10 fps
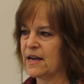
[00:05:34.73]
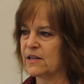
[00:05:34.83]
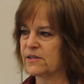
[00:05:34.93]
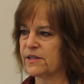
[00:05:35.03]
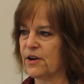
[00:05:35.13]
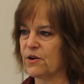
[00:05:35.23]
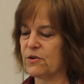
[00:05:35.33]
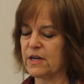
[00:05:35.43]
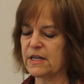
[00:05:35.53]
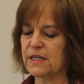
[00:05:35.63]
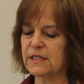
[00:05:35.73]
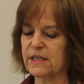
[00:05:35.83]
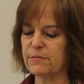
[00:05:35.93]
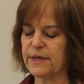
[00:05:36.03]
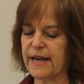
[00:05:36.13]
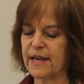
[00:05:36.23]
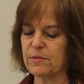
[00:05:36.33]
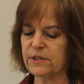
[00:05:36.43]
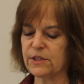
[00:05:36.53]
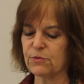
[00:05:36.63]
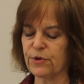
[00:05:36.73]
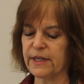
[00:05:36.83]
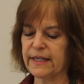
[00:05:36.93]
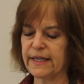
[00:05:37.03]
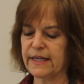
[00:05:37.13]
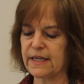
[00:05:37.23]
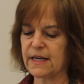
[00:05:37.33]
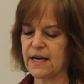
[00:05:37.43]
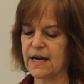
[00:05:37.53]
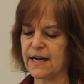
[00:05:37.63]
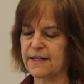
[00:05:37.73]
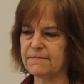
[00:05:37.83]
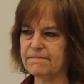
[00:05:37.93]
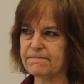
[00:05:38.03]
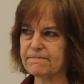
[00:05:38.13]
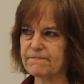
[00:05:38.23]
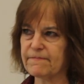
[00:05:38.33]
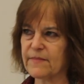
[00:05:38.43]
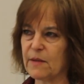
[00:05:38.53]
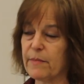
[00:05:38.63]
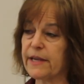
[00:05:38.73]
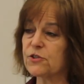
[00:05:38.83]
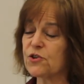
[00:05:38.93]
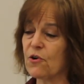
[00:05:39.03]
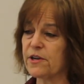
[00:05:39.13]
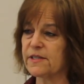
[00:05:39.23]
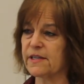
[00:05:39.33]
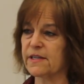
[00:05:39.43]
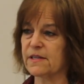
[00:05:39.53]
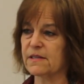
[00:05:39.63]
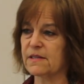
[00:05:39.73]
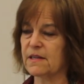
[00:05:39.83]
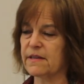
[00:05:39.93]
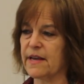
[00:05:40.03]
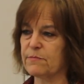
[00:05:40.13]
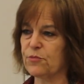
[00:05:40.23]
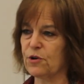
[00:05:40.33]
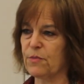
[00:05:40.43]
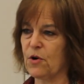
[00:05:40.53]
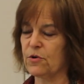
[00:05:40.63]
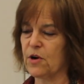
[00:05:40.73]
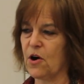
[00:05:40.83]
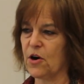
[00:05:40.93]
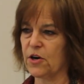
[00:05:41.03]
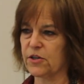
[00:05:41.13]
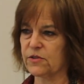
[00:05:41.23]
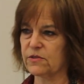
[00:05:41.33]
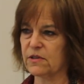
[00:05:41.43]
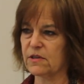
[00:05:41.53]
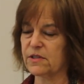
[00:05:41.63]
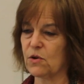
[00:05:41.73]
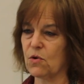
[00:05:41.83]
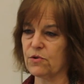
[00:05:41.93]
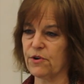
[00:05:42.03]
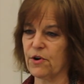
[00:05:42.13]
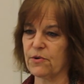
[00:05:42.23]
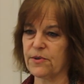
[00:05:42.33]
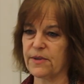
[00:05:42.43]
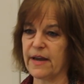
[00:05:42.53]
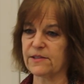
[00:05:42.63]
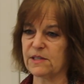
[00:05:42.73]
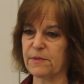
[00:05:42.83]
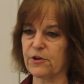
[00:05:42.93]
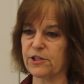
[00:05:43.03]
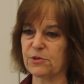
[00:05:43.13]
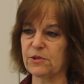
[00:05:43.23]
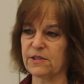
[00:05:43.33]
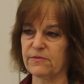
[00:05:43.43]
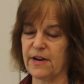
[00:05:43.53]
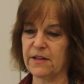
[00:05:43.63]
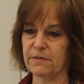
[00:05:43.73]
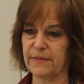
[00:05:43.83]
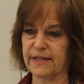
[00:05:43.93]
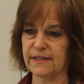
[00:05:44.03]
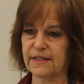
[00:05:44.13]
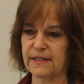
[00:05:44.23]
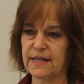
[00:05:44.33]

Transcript: So to be able to really make choices that promote our soul growth and spiritual development